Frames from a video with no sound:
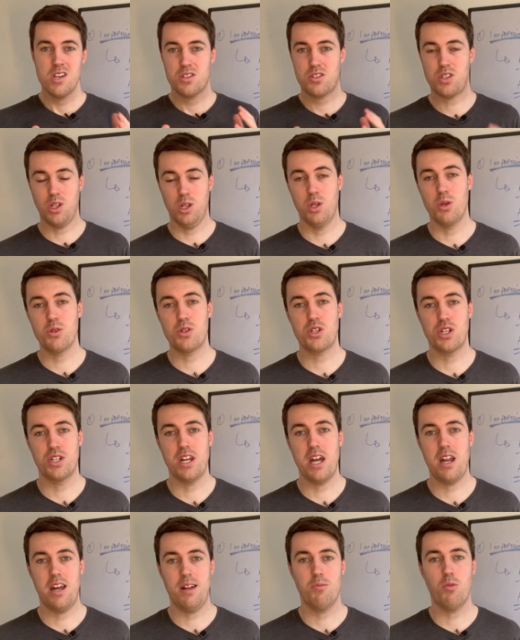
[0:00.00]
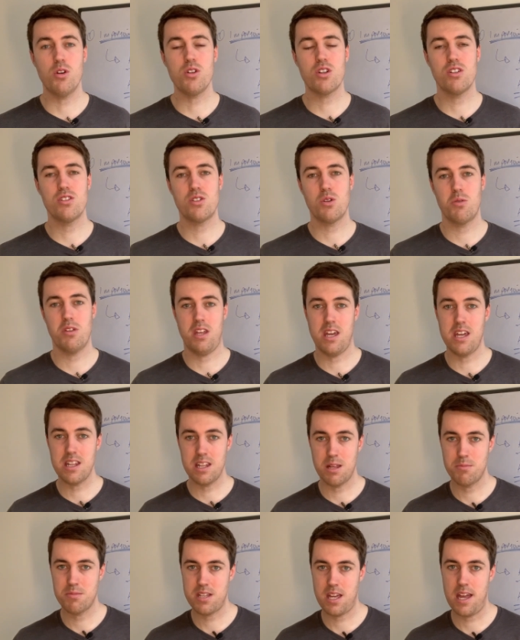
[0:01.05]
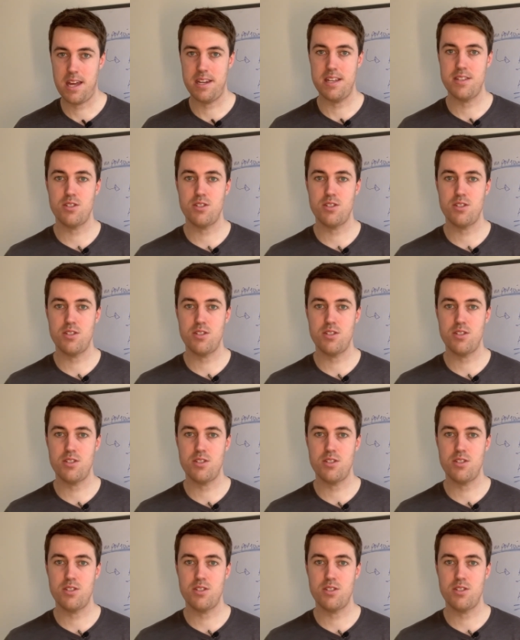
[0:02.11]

solution. And, and what you can do with Helium 10